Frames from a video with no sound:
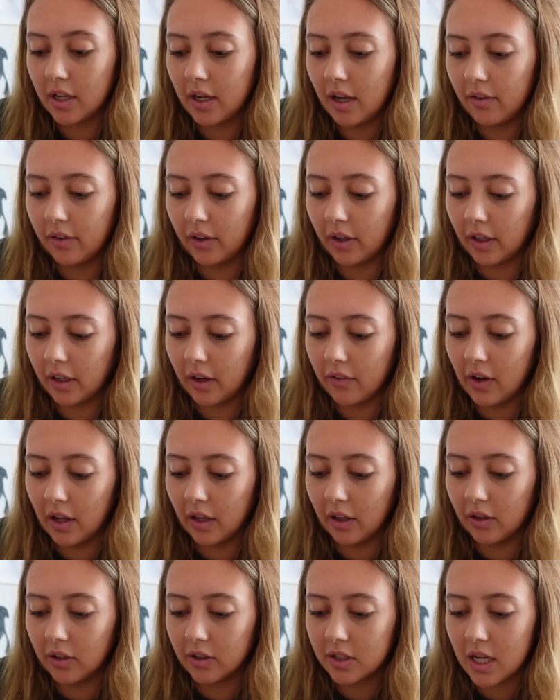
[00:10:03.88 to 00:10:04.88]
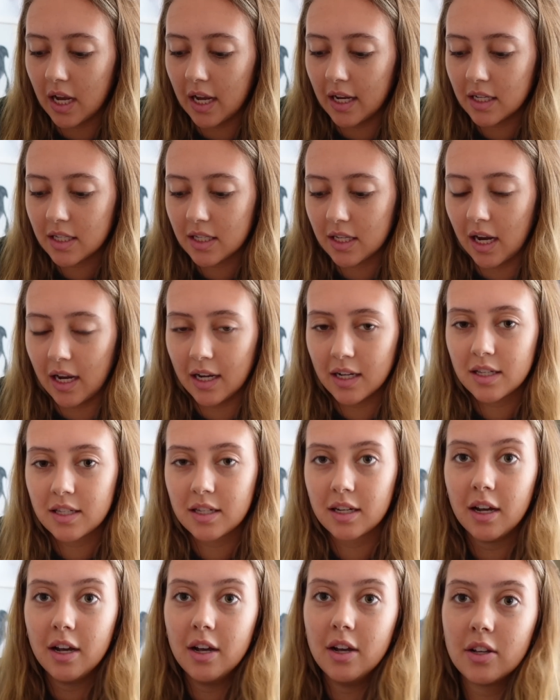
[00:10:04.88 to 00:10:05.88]
yeah, we're going to give it a little taste
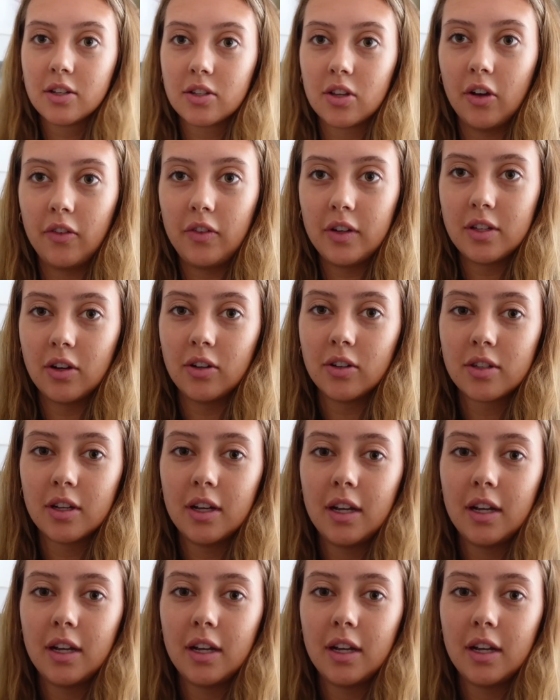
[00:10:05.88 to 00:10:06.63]
test. Sophie's also